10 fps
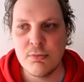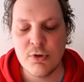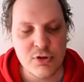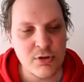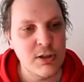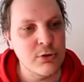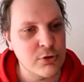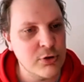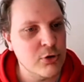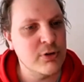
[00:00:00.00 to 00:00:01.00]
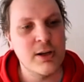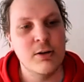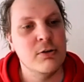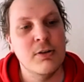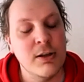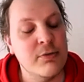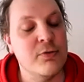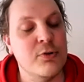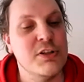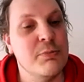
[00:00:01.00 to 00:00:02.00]
also new to the Yolt, they did,
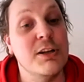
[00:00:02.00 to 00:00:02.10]
for example,